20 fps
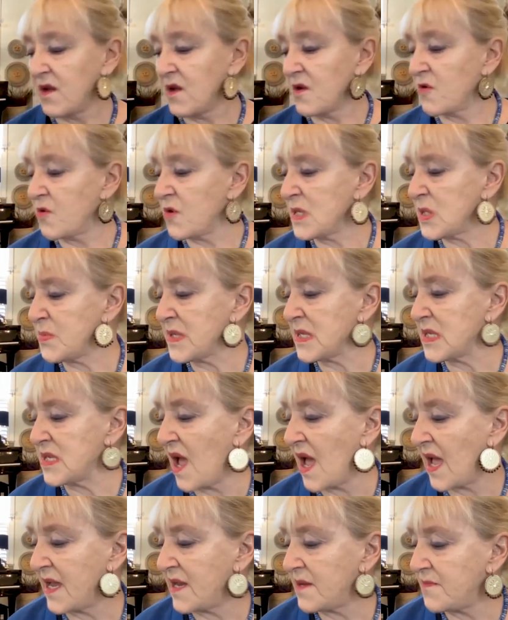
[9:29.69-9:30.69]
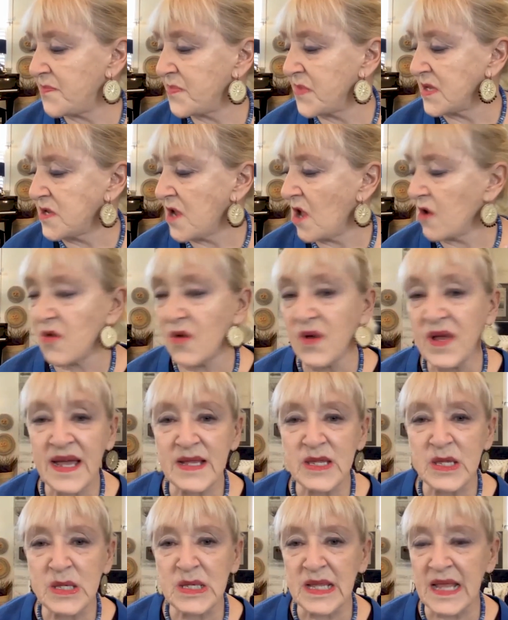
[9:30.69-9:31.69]
Christmas night, the
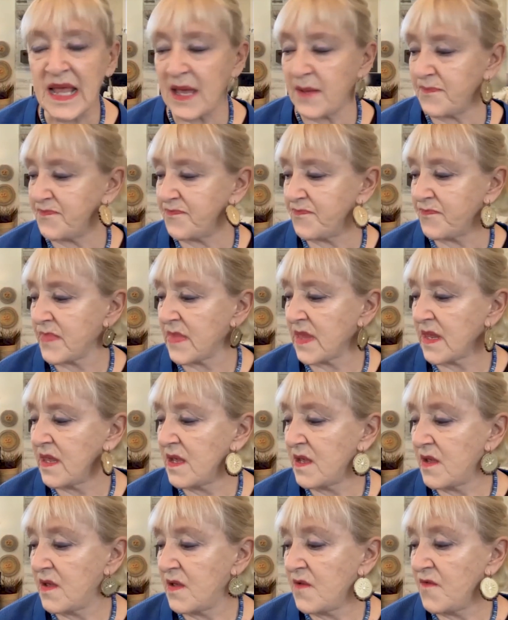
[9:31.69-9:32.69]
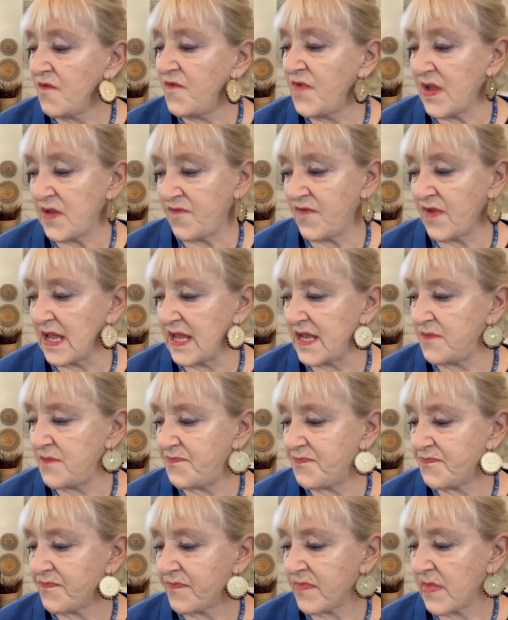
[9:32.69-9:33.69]
knuckleheads slept fitfully.
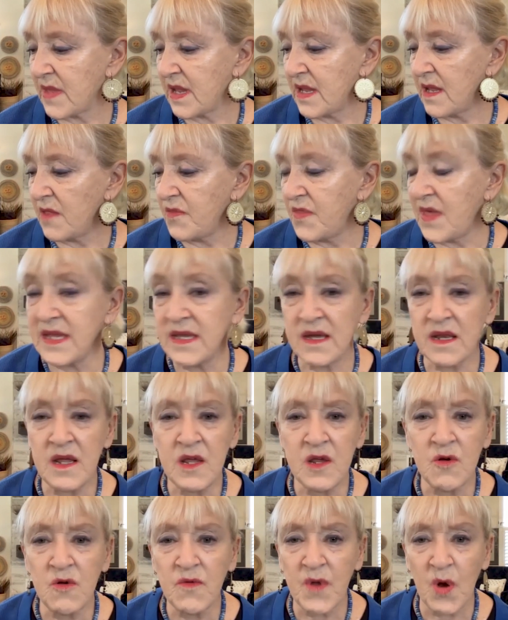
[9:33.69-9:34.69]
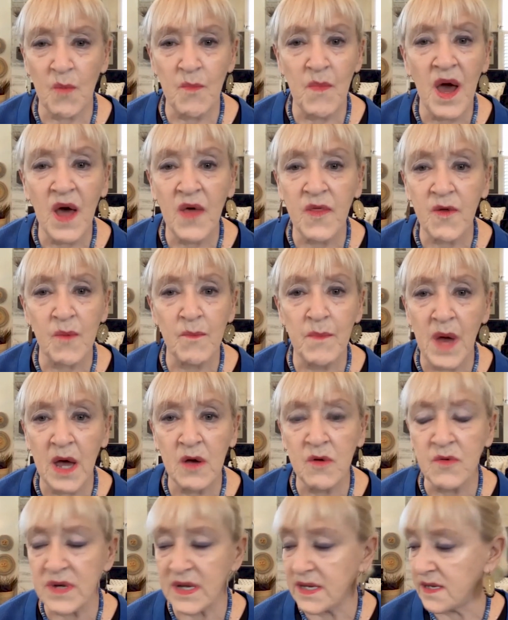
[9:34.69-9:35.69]
They could hear their mother
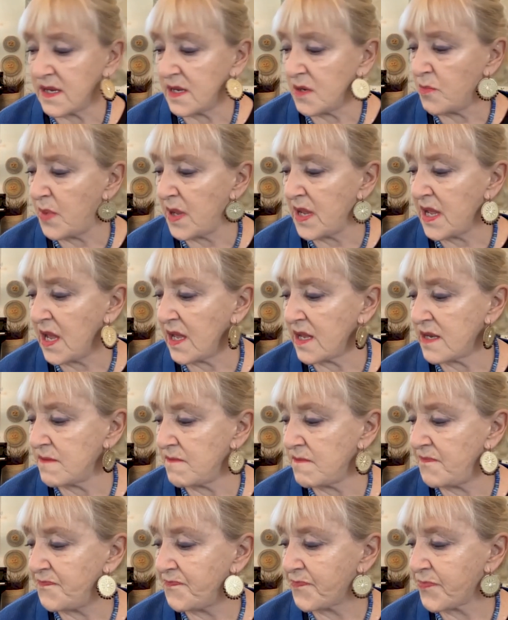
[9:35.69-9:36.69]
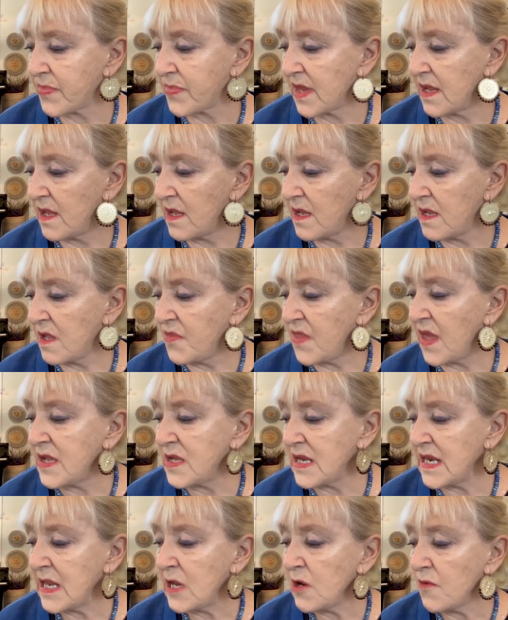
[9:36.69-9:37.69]
moaning in bed. They
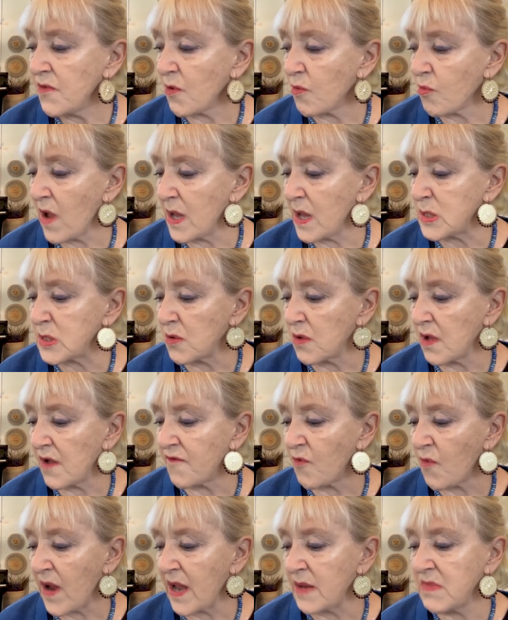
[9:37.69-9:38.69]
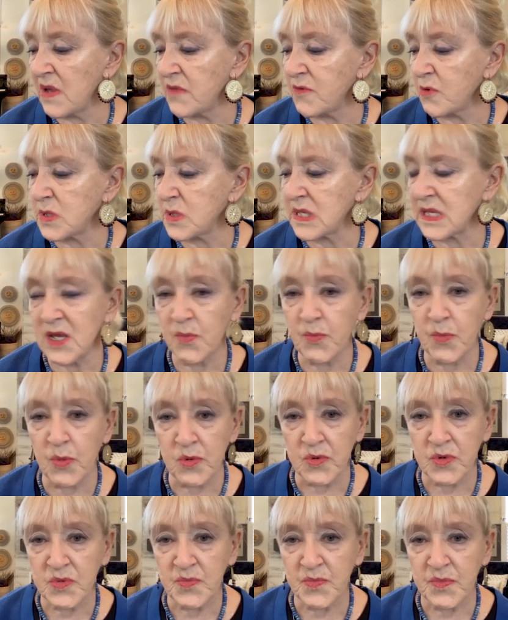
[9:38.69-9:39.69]
could hear the rustle of grandmother's
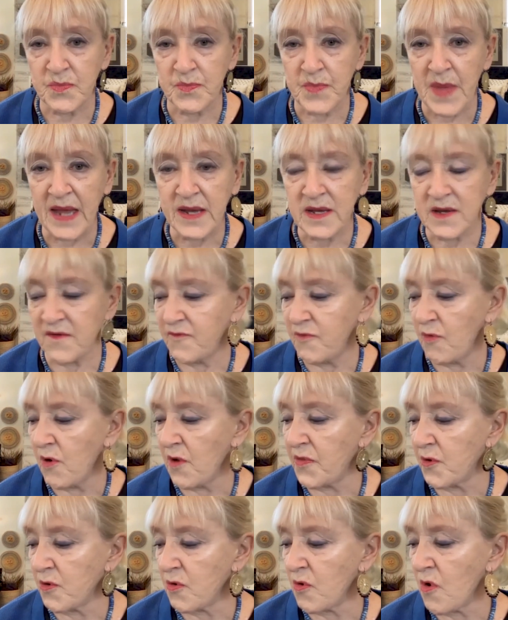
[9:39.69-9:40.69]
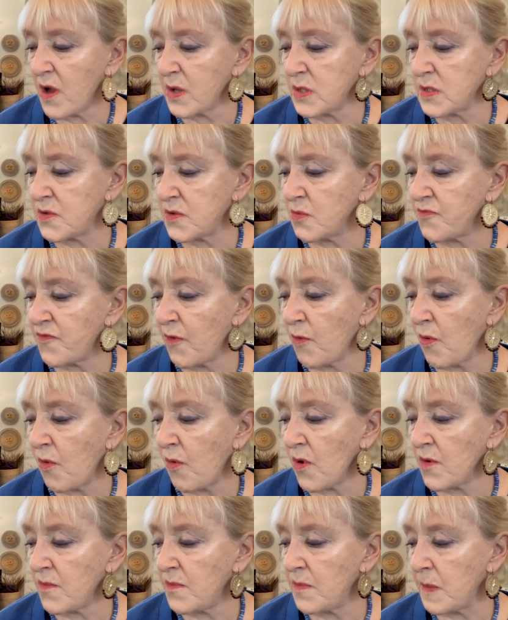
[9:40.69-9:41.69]
slippers back and forth across the floor.